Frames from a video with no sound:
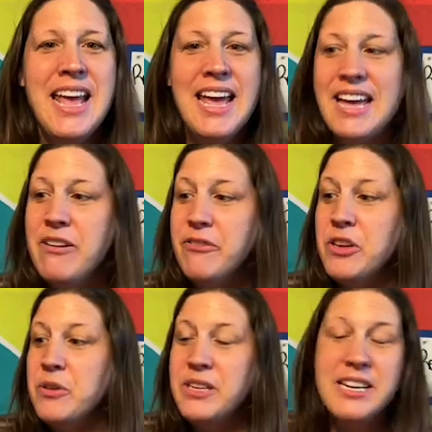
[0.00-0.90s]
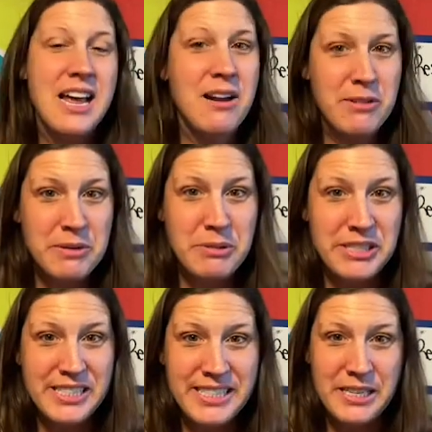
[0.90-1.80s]
If you did not read Bridge
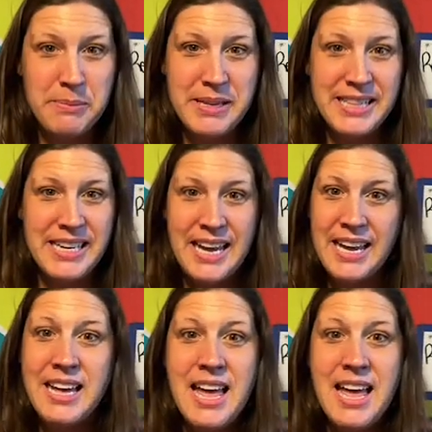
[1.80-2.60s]
to Terabithia,